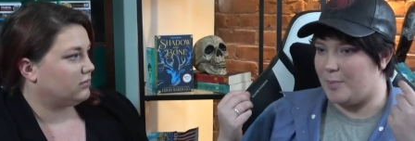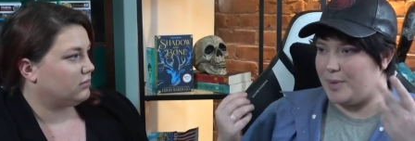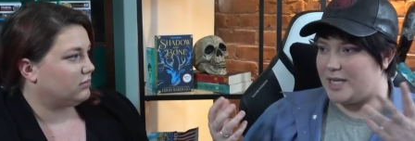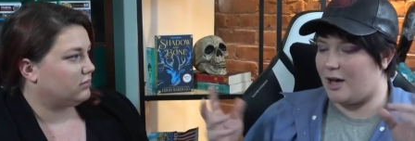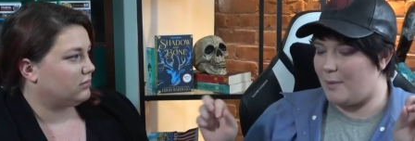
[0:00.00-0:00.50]

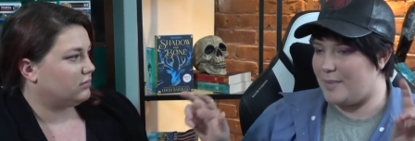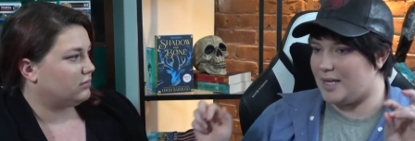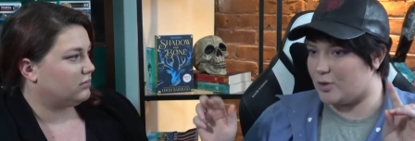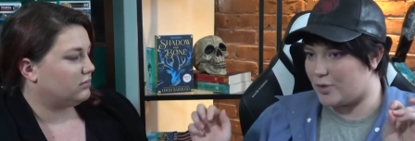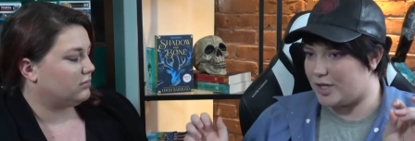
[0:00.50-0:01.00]

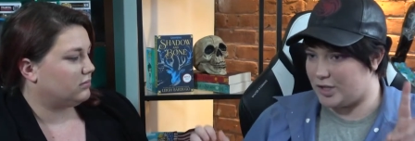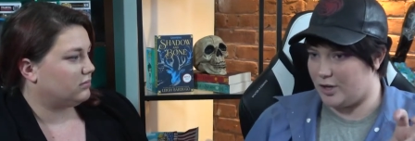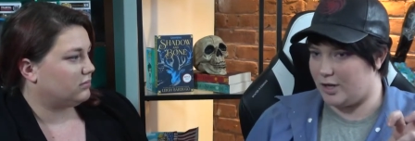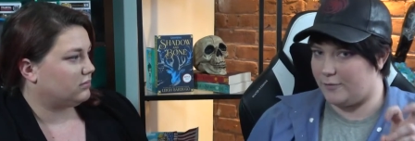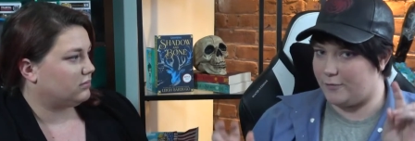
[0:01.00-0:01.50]
Speaker 1: becoming
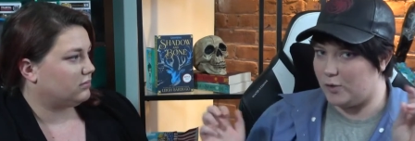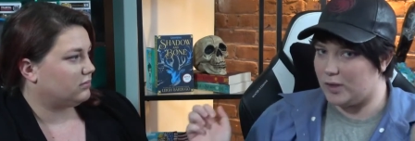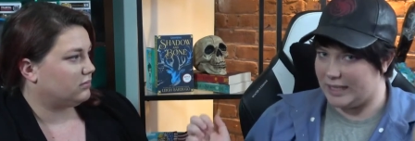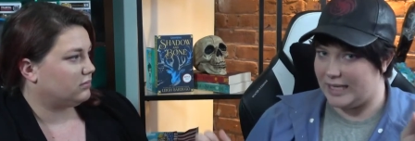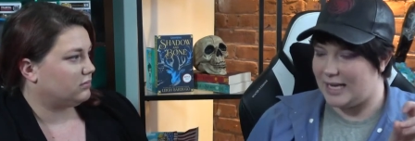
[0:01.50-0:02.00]
Grisha
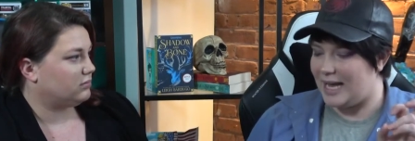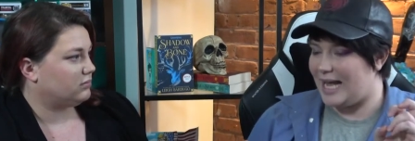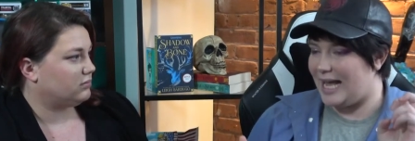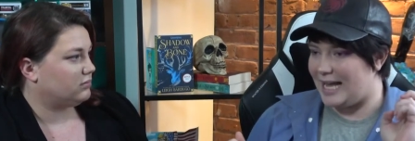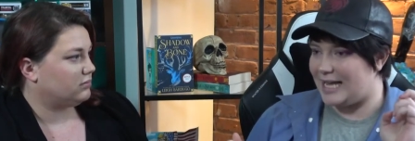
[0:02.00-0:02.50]
fully
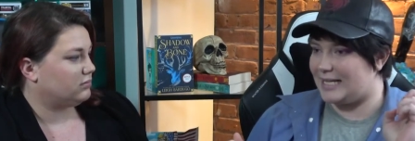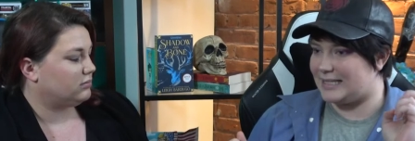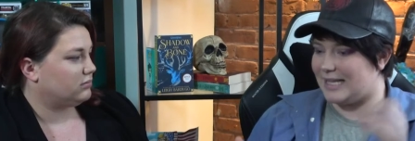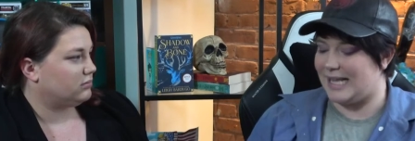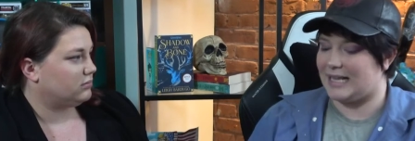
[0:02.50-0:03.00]

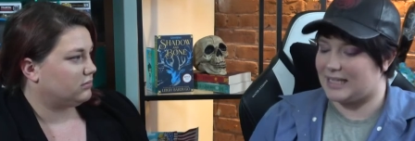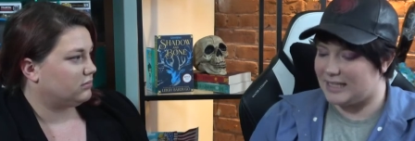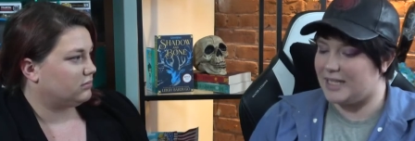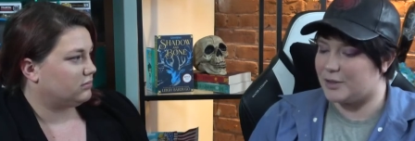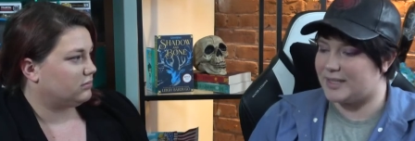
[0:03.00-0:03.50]
is a
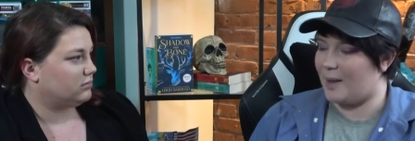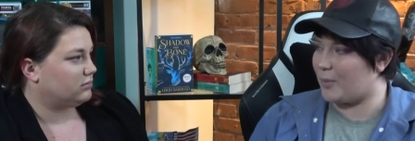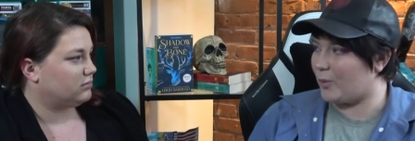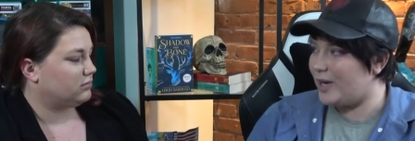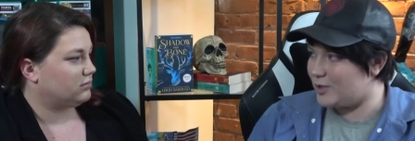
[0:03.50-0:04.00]
clear
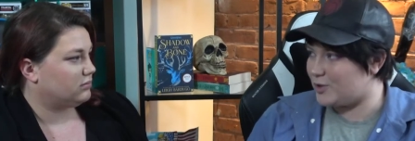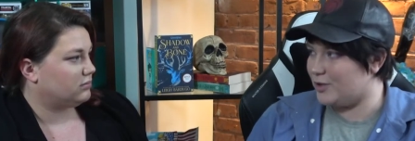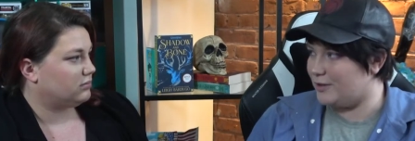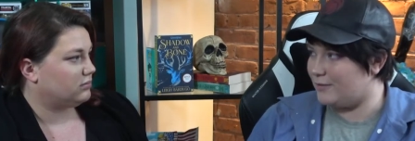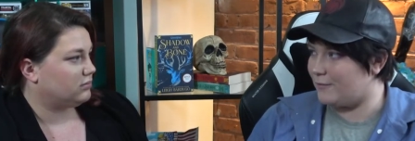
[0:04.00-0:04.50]

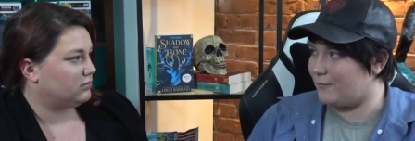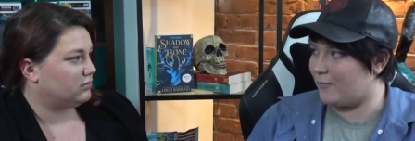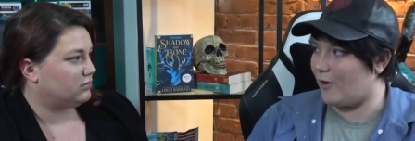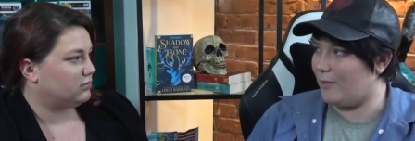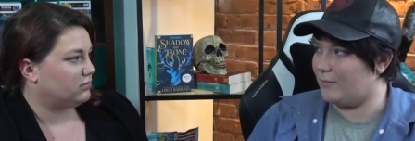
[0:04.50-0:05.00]
separation
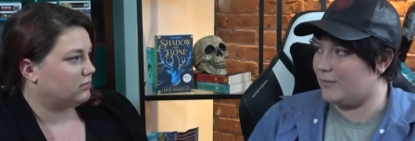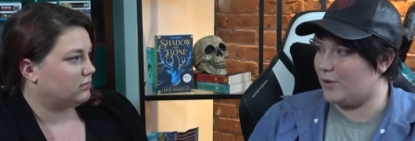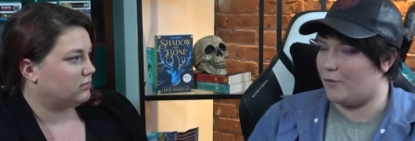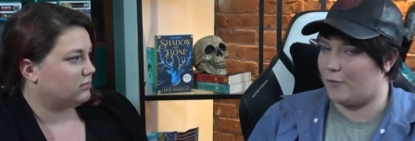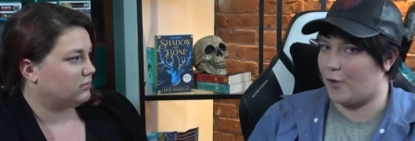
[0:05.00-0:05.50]
from, you
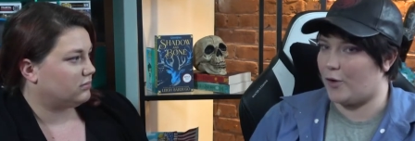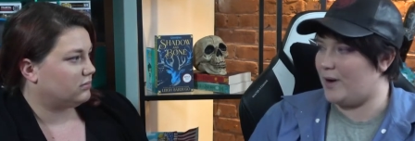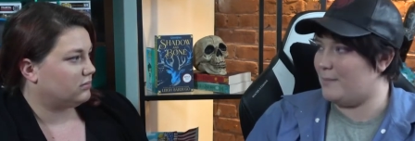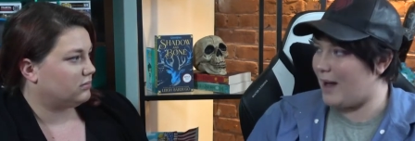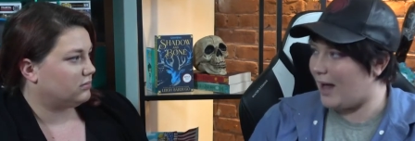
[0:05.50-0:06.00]
know, for her
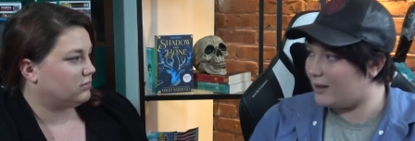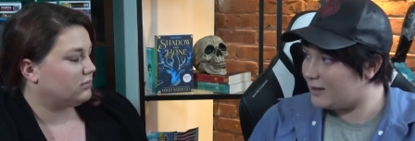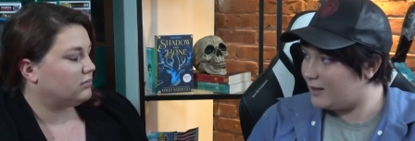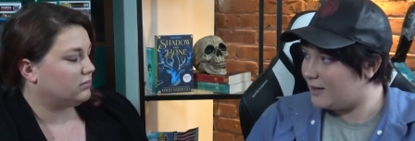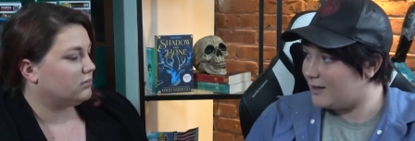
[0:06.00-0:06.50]
and Mal.
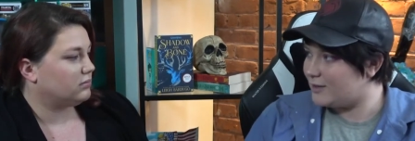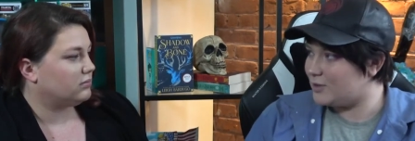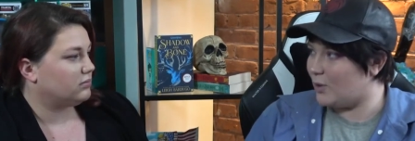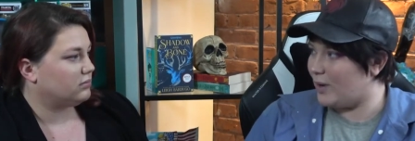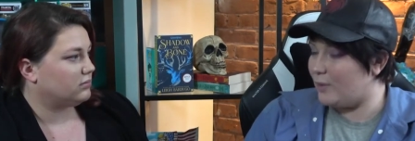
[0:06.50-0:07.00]

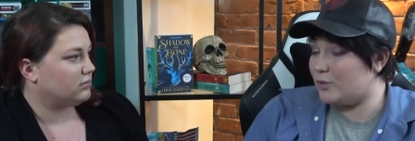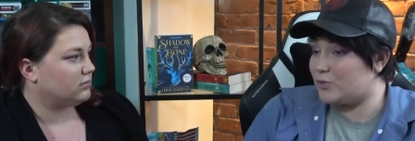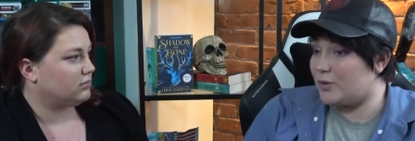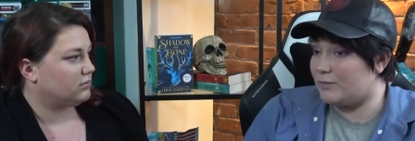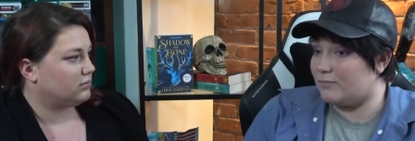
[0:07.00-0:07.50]
So it was
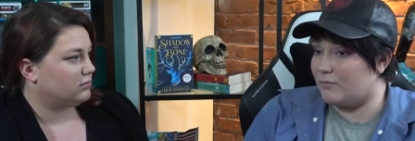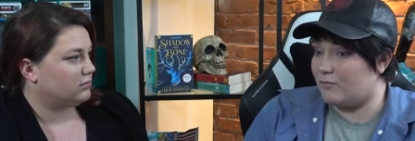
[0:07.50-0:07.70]
what,